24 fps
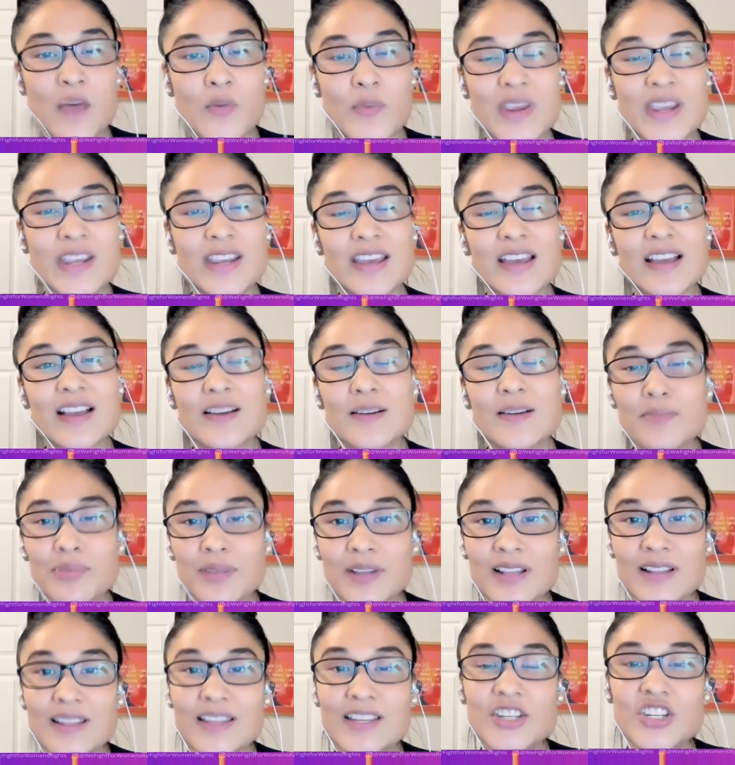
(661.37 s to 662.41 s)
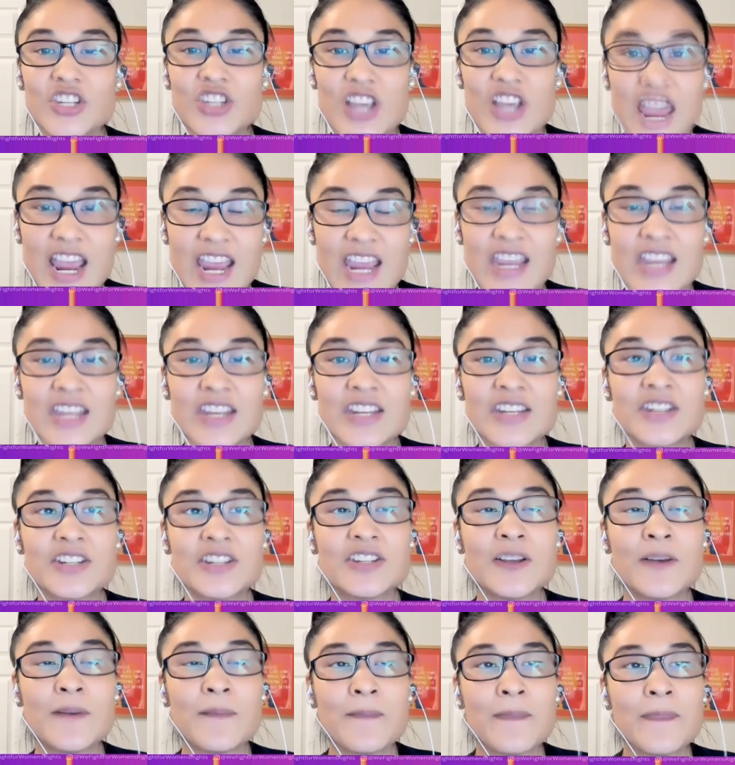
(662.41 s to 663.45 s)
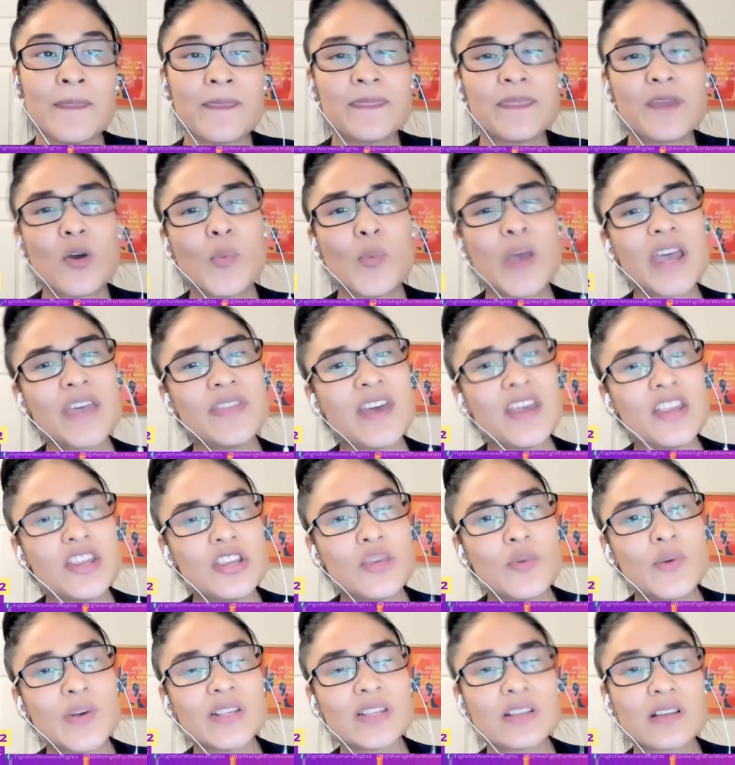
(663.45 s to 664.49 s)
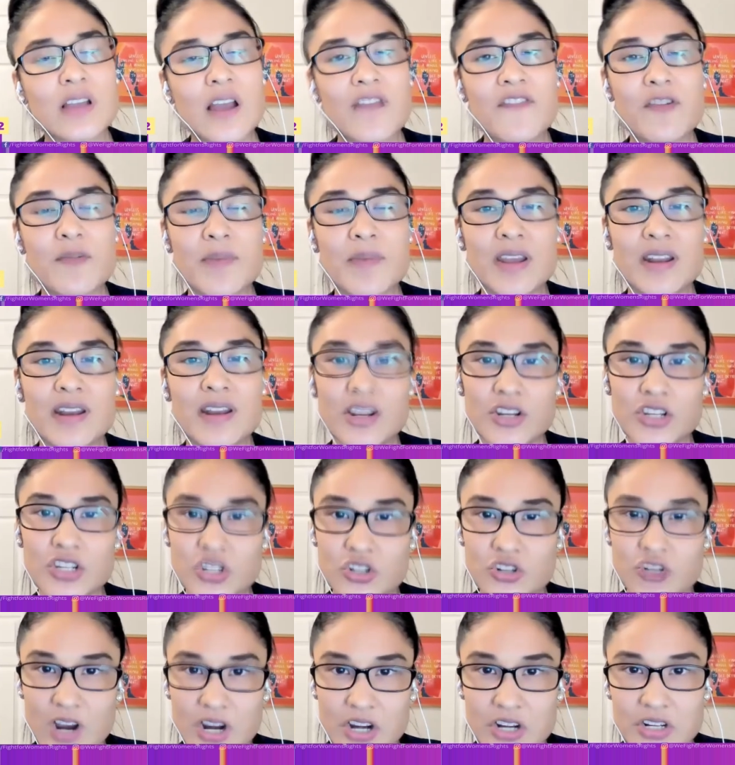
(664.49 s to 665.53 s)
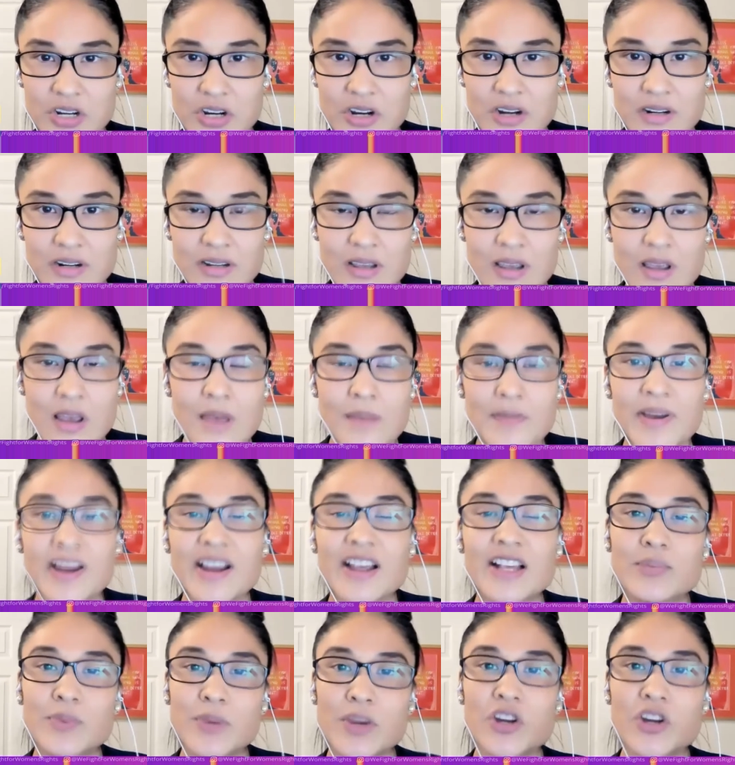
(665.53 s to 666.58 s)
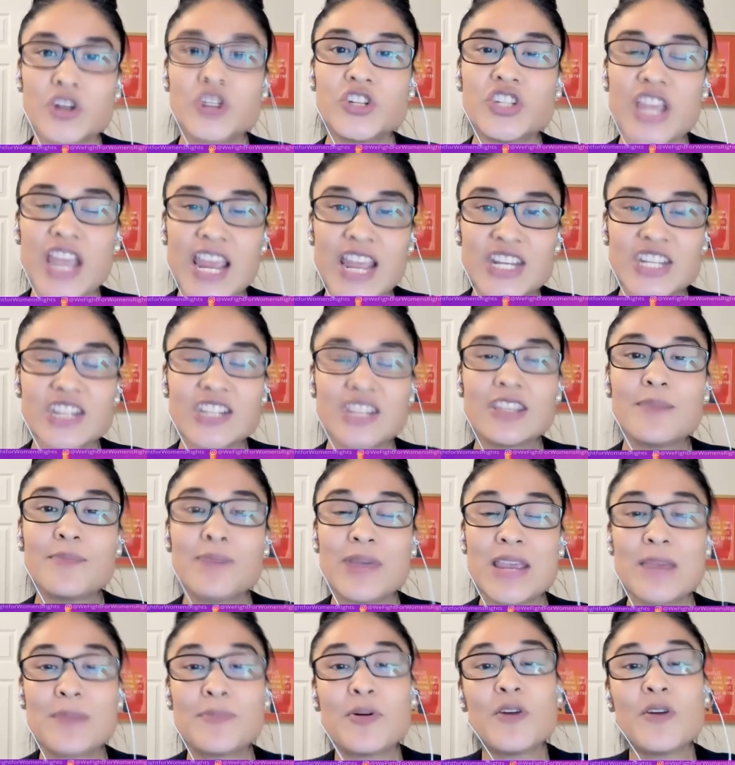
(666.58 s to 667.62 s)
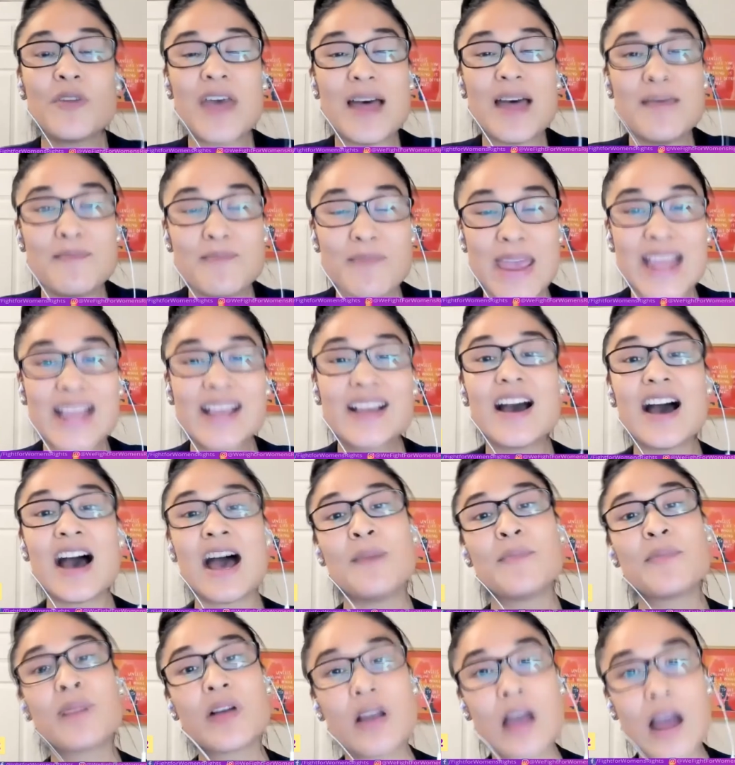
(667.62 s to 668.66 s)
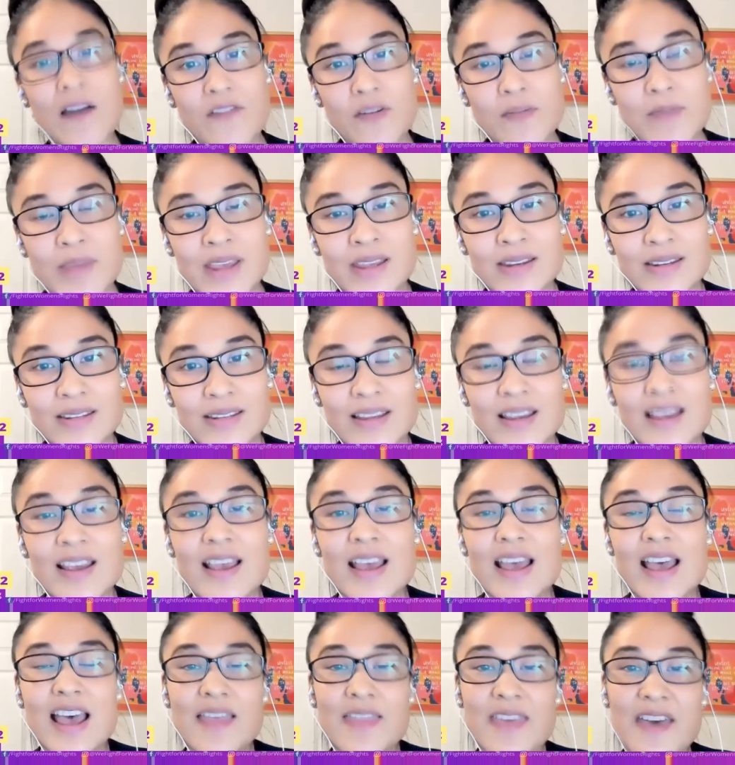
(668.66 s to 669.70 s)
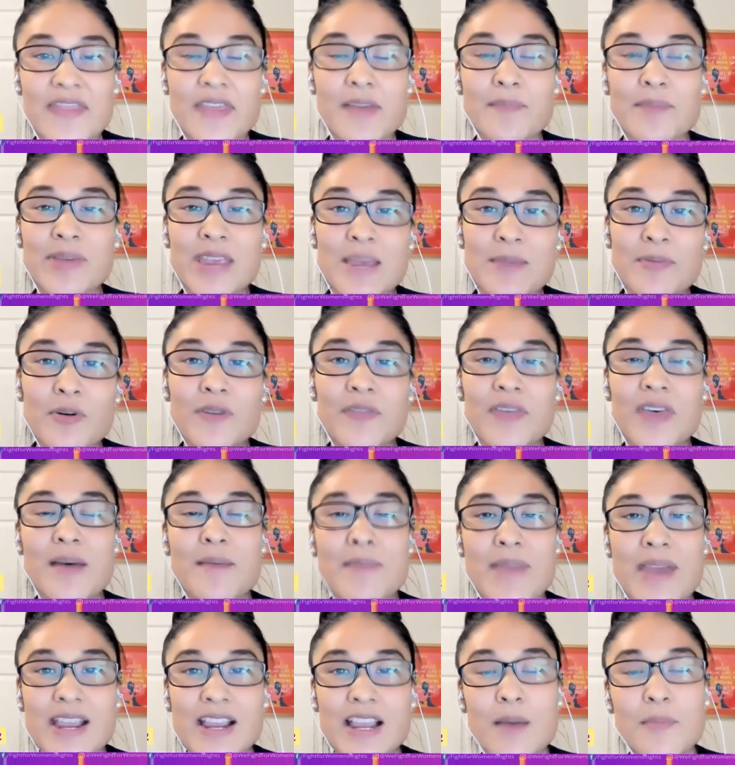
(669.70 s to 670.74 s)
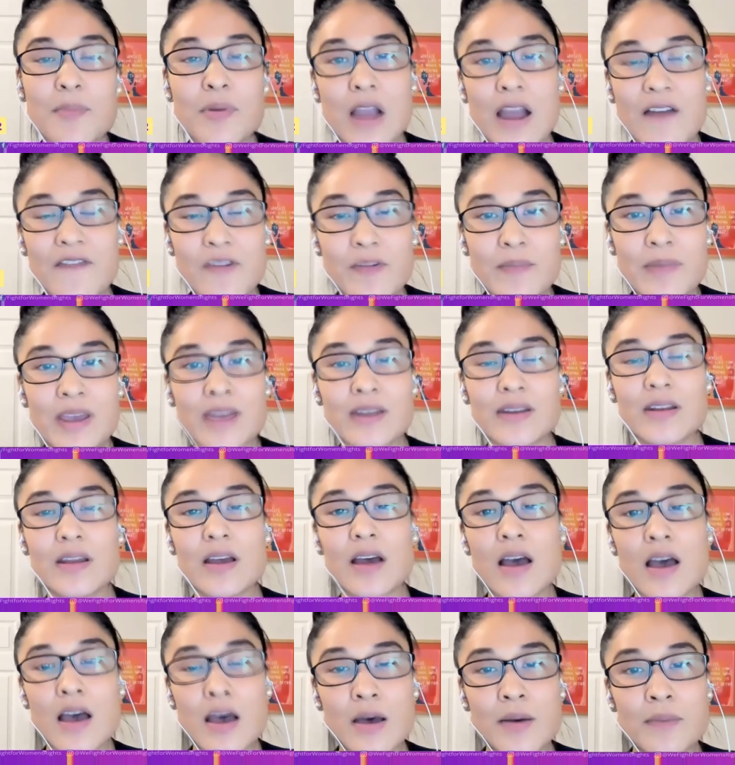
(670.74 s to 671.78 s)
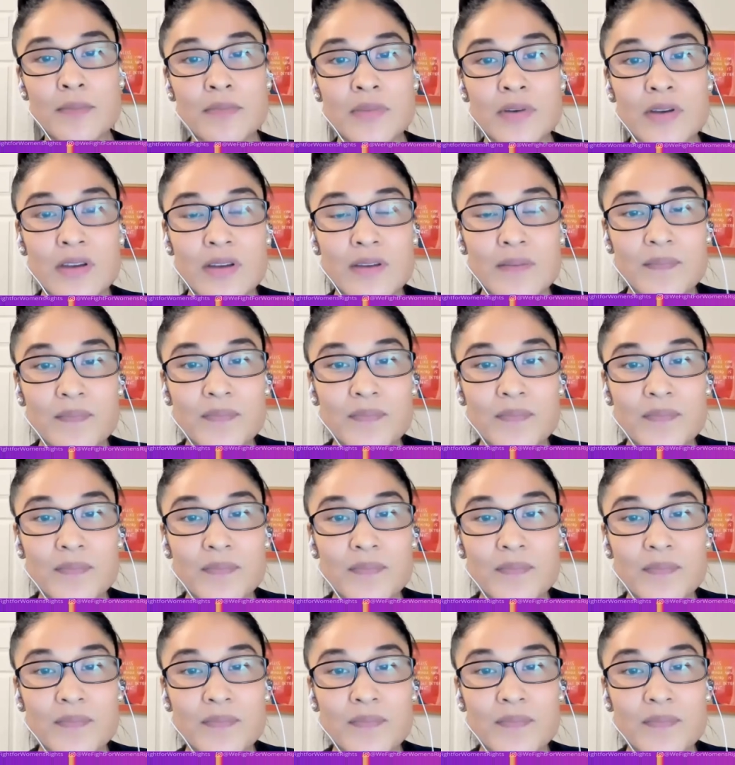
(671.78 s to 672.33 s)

that we can completely change the way that US government is structured because we are changing the people that make up government and that the people that make up government um,